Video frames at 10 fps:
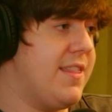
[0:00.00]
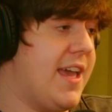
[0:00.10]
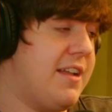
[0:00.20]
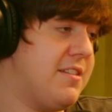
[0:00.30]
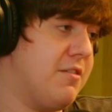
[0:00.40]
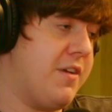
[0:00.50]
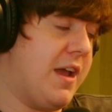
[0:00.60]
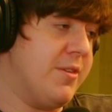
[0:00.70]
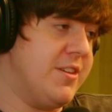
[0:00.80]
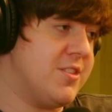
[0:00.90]
and they hated their
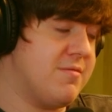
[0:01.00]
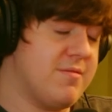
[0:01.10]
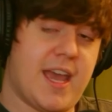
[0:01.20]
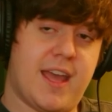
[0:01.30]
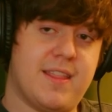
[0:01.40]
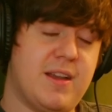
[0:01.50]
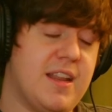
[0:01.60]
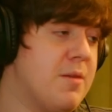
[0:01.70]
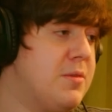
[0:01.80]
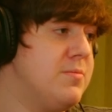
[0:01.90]
families. True. And they
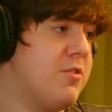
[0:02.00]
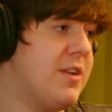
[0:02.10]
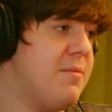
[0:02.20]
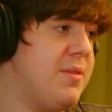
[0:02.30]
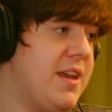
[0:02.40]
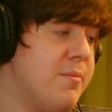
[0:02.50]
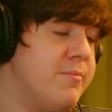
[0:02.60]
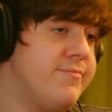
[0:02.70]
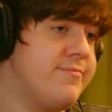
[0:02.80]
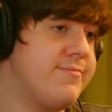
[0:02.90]
didn't come home till 9 p.m.
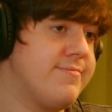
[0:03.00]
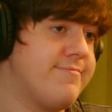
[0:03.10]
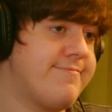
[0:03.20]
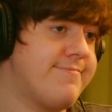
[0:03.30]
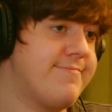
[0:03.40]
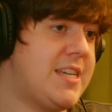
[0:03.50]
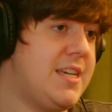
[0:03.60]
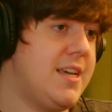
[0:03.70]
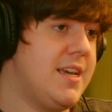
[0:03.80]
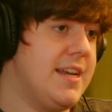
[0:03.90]
True.
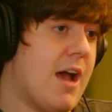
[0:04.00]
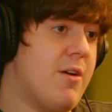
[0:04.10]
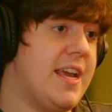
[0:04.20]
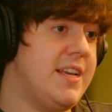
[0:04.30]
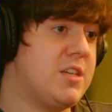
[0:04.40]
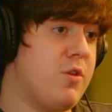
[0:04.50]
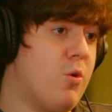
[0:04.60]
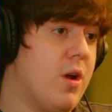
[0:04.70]
Nowadays, if you